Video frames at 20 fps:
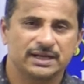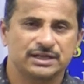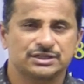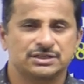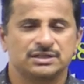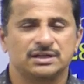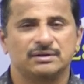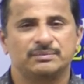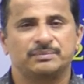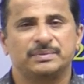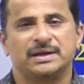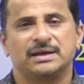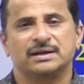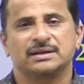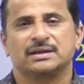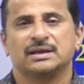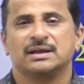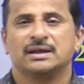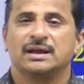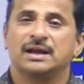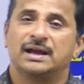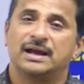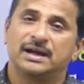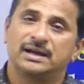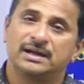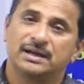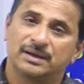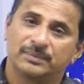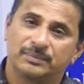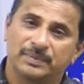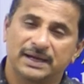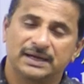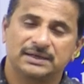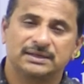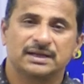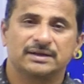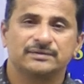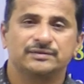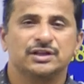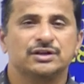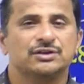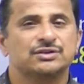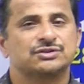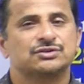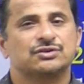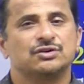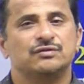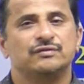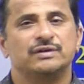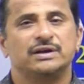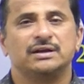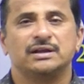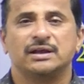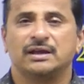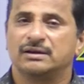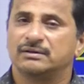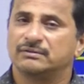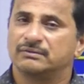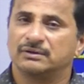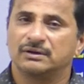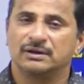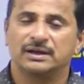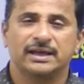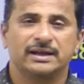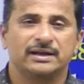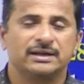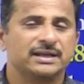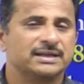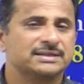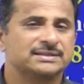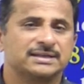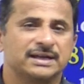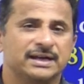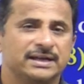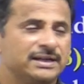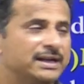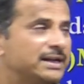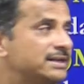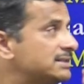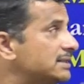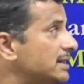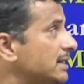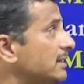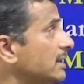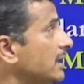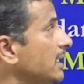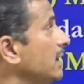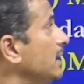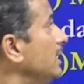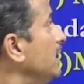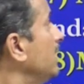national park and a part of the UNESCO World Heritage Site, etc.